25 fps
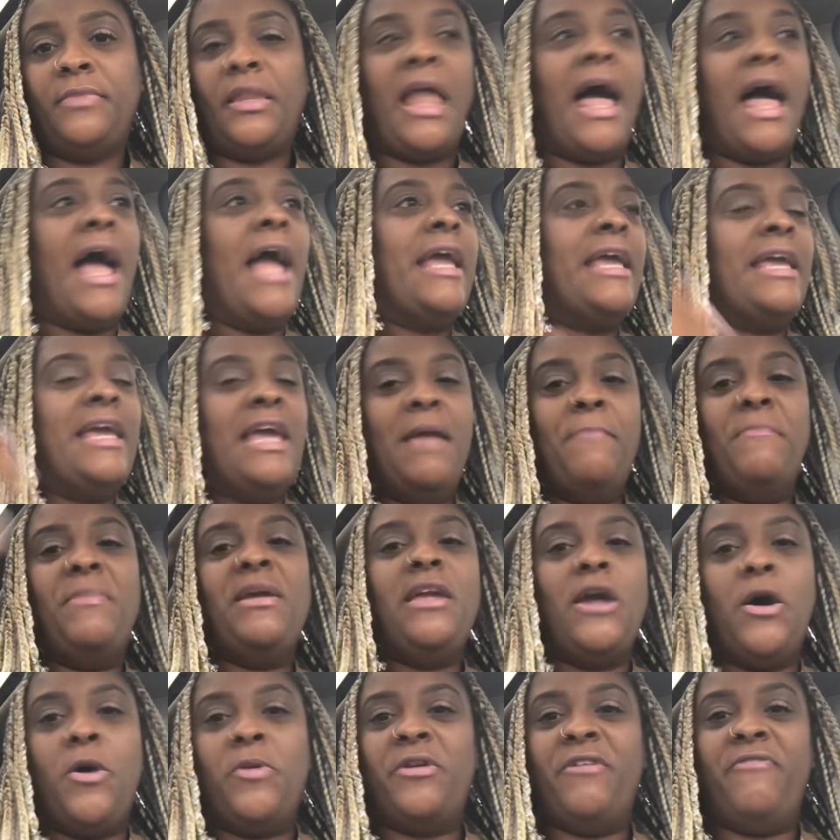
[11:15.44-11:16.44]
Like, get
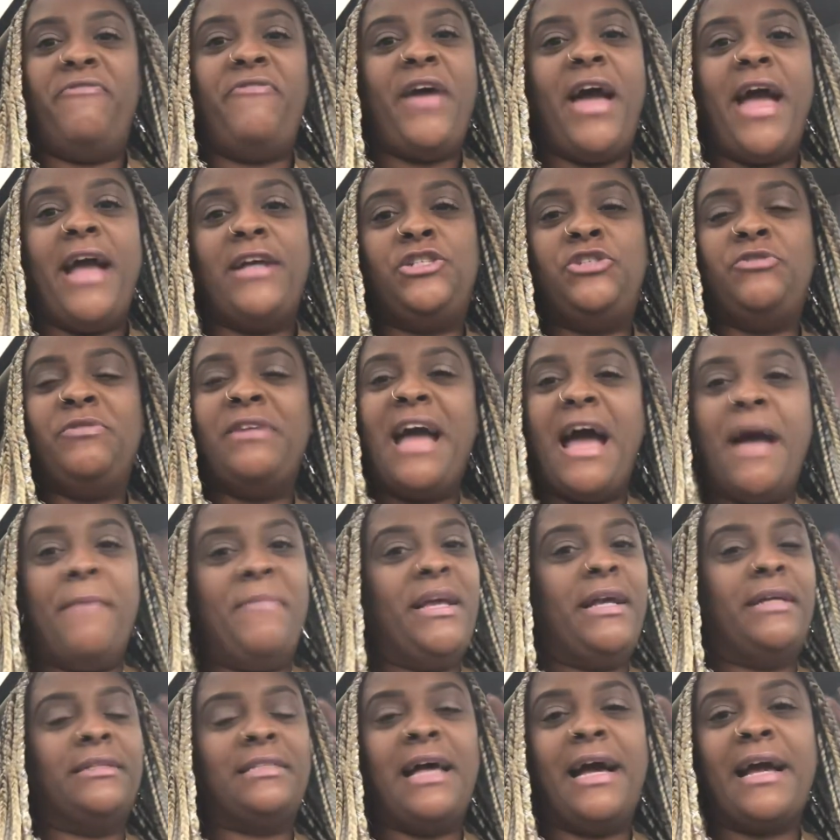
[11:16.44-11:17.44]
me on the facts. You got
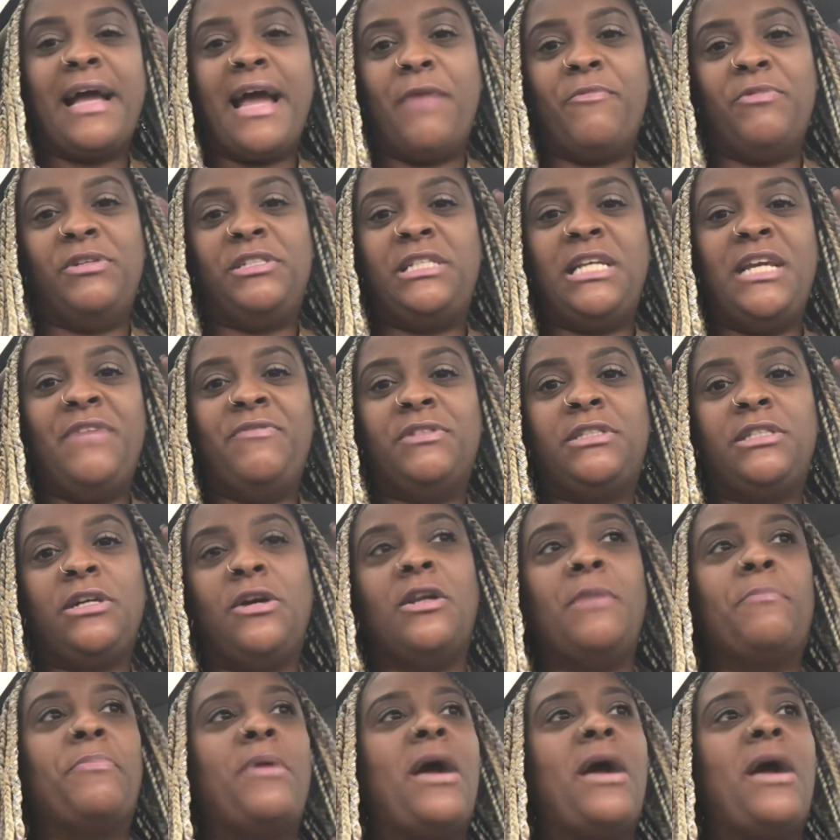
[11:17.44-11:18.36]
me because I got receiving stolen